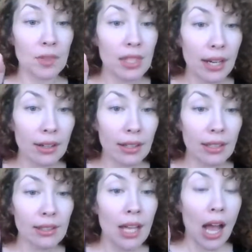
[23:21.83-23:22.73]

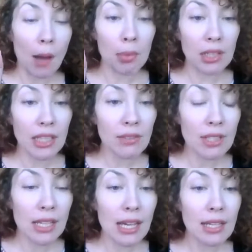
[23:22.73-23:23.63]
Derika, I believe
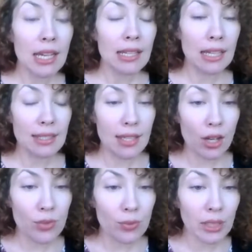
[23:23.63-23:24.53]
in that. That
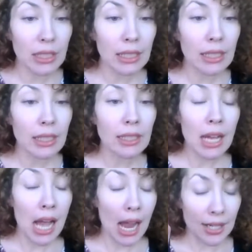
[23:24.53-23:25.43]
sounds really good.
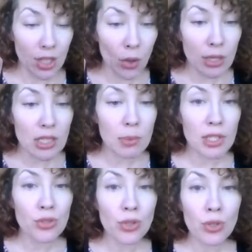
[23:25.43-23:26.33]
I know it to be
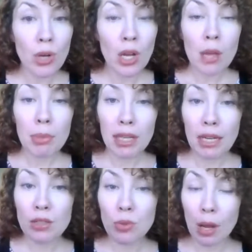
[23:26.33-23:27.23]
true
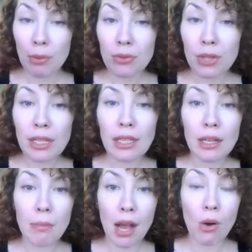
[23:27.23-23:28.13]
because when I'm thinking
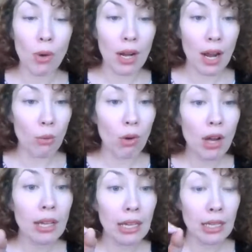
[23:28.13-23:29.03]
about what I
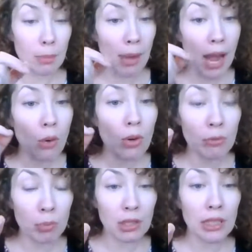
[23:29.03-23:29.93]
want in the power
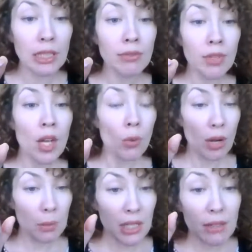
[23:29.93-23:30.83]
of belief, when
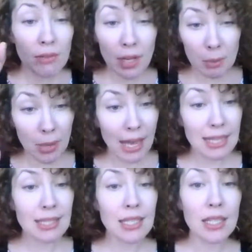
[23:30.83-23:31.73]
I'm thinking very
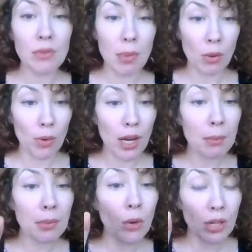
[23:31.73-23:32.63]
positive about where
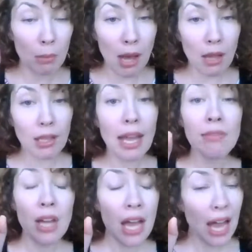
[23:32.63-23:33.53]
I'm going about
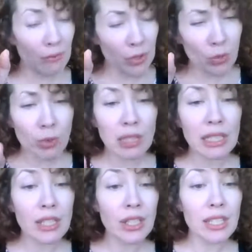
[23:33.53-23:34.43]
life, I feel really
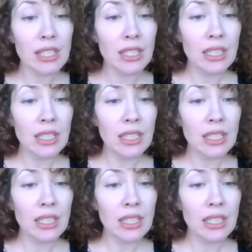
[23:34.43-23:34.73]
good.